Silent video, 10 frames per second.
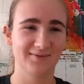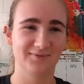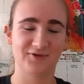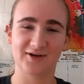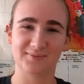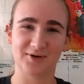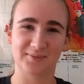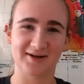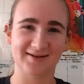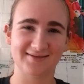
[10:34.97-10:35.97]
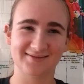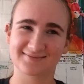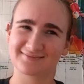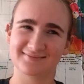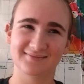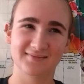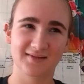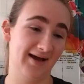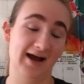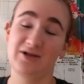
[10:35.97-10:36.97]
fun
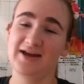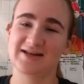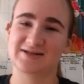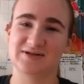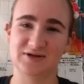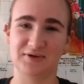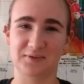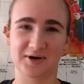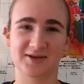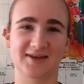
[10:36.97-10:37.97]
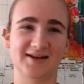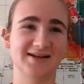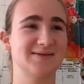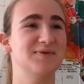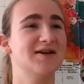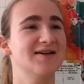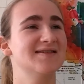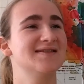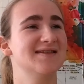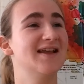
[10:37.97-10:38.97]
moment. I like doing weird things
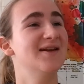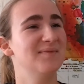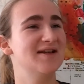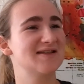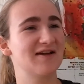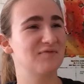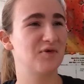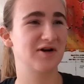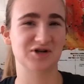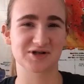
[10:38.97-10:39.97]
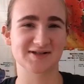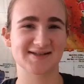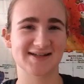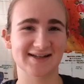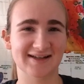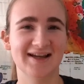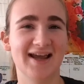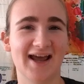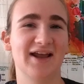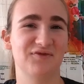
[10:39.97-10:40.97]
because then it makes life more
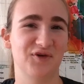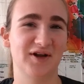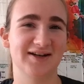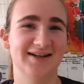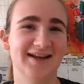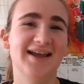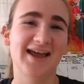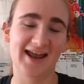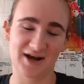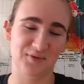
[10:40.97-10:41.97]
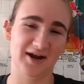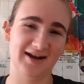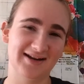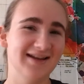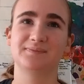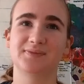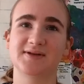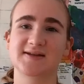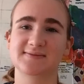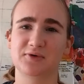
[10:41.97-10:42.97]
interesting and fun. Anyway,
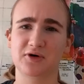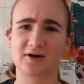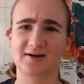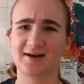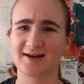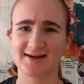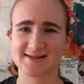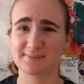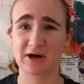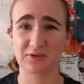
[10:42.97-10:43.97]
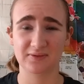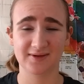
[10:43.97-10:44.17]
this is more, I guess, about